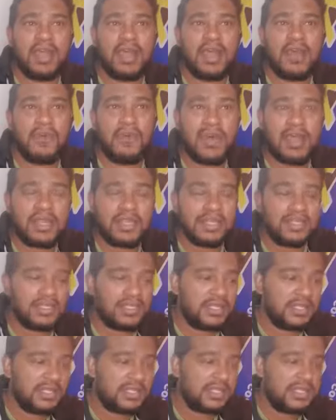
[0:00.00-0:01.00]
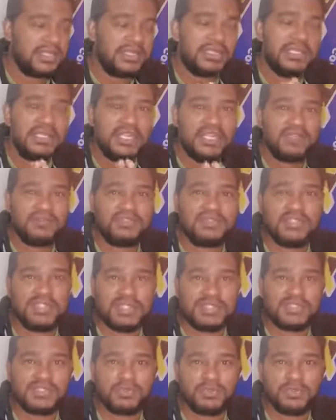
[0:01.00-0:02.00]
I want to leave
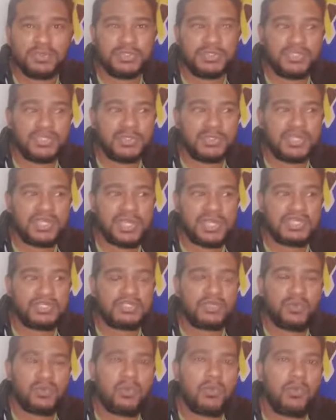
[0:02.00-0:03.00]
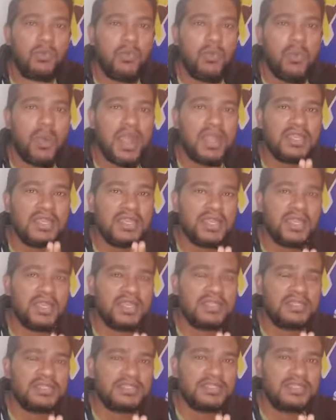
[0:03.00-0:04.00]
this with you guys. What
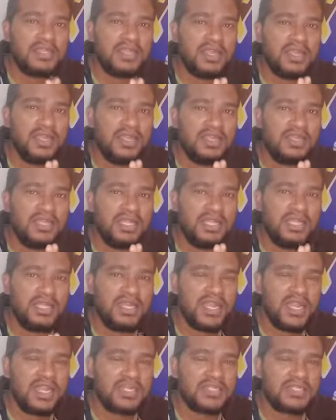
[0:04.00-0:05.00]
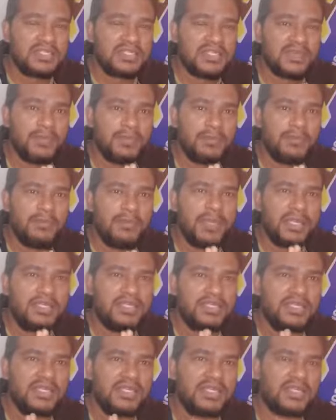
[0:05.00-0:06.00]
is the next
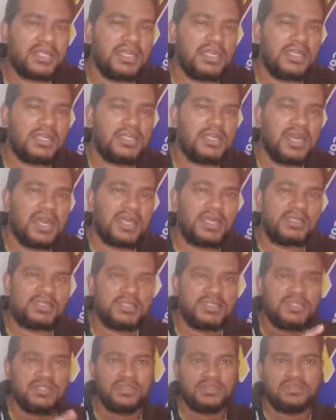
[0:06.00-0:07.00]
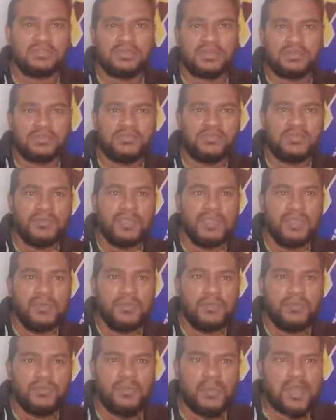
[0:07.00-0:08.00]
big thing in RC drifting?
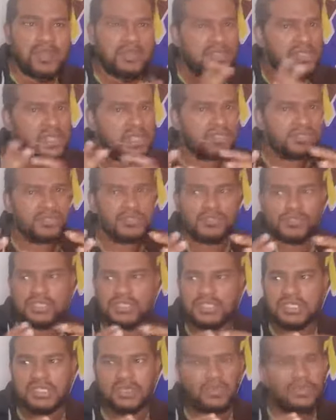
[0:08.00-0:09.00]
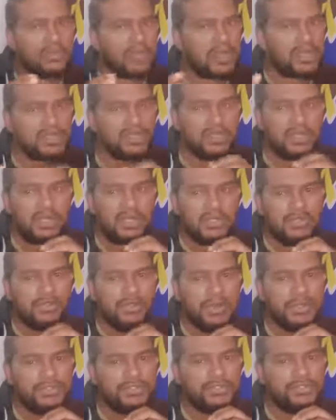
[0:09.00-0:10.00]
What can you see? What
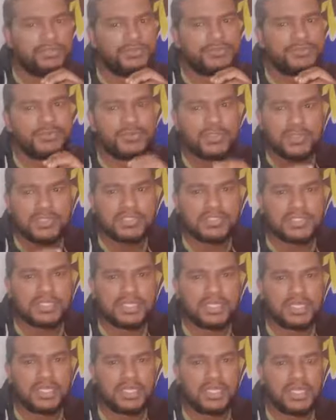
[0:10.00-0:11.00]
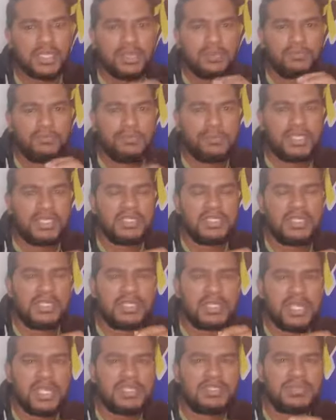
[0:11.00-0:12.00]
do you foresee being the
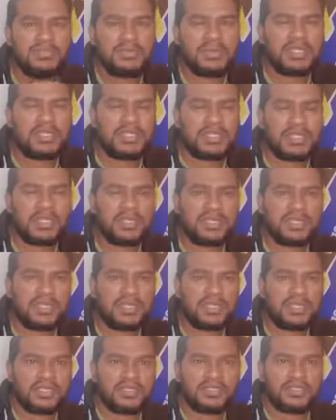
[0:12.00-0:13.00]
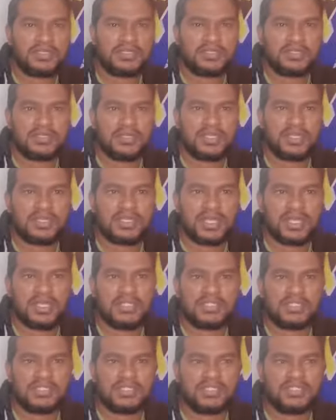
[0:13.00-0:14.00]
next big thing in
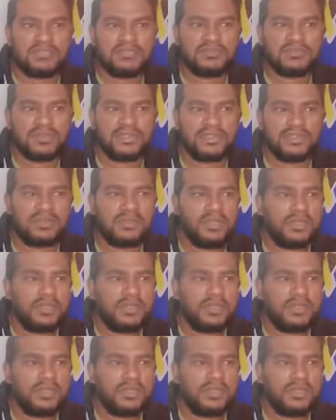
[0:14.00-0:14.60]
RC drifting?